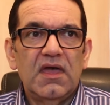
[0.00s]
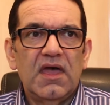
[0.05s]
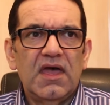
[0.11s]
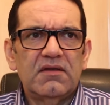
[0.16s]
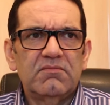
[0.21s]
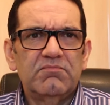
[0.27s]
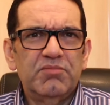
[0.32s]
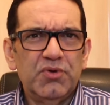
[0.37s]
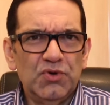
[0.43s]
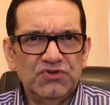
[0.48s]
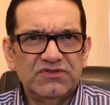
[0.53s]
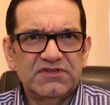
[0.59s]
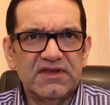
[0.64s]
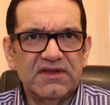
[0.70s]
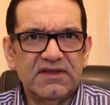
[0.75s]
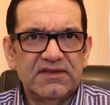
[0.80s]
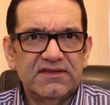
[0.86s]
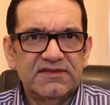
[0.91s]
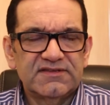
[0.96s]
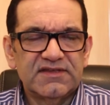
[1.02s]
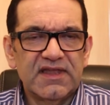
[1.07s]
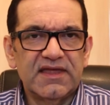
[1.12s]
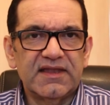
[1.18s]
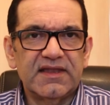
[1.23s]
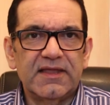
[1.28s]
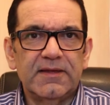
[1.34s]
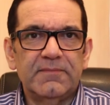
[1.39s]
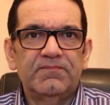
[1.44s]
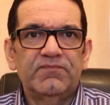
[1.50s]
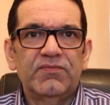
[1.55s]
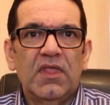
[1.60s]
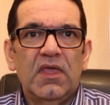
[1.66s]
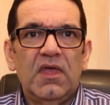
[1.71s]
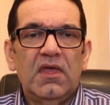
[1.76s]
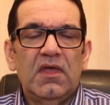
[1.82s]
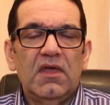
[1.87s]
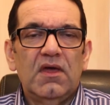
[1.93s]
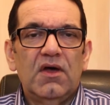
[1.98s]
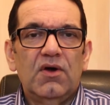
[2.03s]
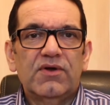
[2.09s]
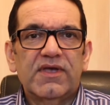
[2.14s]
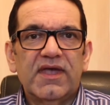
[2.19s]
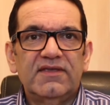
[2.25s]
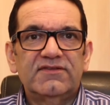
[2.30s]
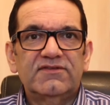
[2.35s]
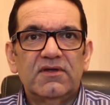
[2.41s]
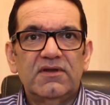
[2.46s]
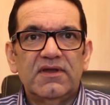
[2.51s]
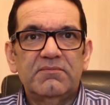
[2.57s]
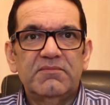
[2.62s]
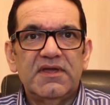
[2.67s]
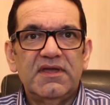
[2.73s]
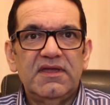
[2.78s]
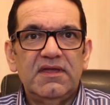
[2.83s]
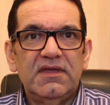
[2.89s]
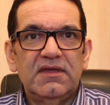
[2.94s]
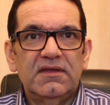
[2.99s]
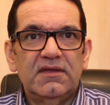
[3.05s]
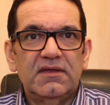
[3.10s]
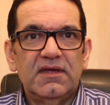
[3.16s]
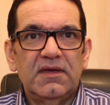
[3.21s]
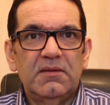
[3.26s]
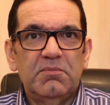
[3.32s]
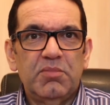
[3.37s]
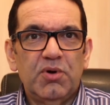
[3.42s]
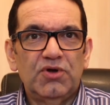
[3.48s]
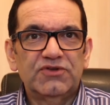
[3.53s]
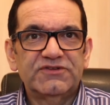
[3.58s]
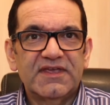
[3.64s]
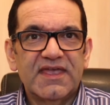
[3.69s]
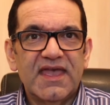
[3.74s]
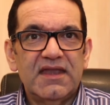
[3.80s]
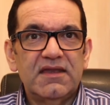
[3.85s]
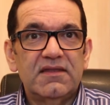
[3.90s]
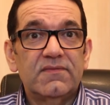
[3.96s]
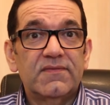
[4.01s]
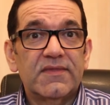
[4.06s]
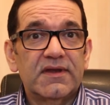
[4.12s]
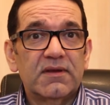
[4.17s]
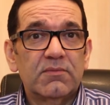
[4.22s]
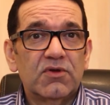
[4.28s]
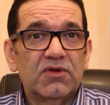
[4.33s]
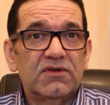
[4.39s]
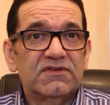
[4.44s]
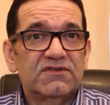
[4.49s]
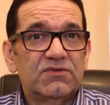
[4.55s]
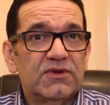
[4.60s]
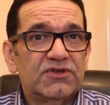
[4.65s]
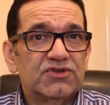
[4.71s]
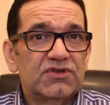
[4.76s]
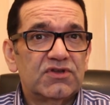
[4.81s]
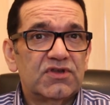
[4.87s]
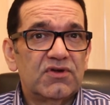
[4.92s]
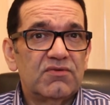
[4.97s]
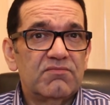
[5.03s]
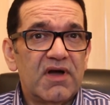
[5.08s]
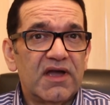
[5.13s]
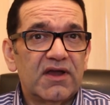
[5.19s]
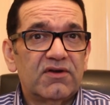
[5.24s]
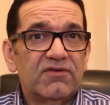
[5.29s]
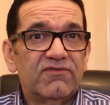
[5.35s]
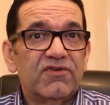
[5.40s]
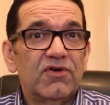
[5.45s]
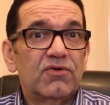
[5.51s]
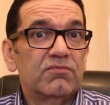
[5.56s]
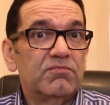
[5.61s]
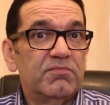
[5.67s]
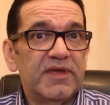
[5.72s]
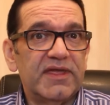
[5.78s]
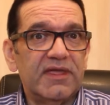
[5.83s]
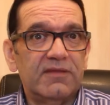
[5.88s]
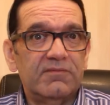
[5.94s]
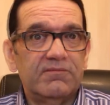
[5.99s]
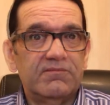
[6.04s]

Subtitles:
and boosted slightly. Okay, so let me pause again, then I'm going to switch to microphone B.